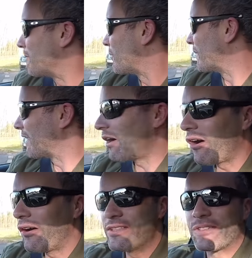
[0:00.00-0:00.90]
put the
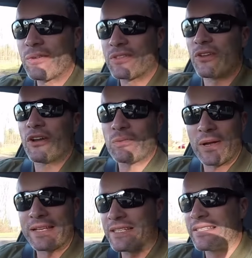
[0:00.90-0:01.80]
car into a
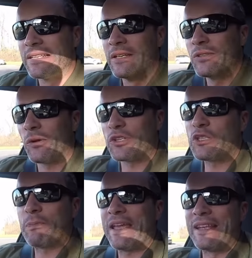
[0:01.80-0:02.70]
sideways, not
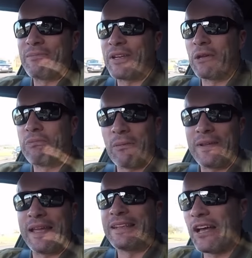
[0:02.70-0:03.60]
spin, but it'd
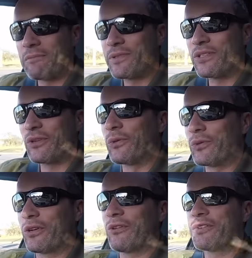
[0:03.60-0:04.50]
probably end up
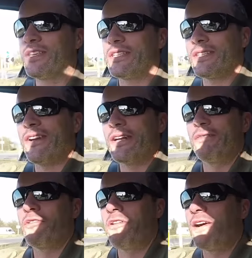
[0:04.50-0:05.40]
stalled across the side
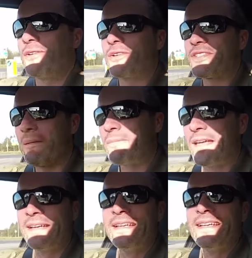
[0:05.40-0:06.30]
of a road or
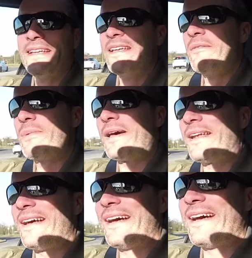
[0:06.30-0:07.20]
something.
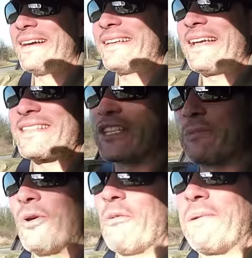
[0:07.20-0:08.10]
But so
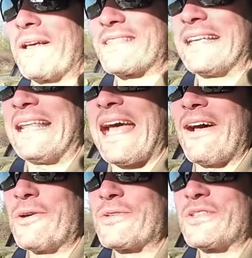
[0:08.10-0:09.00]
Sport Plus
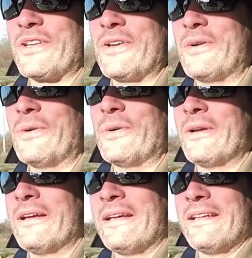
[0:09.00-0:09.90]
allows you
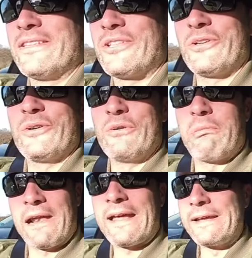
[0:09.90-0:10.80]
to
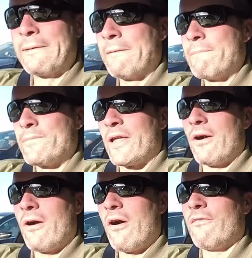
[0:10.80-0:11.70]
play.
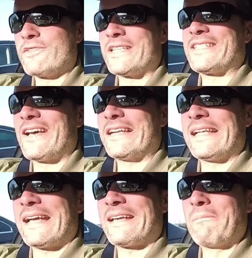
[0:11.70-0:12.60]
Obviously turning that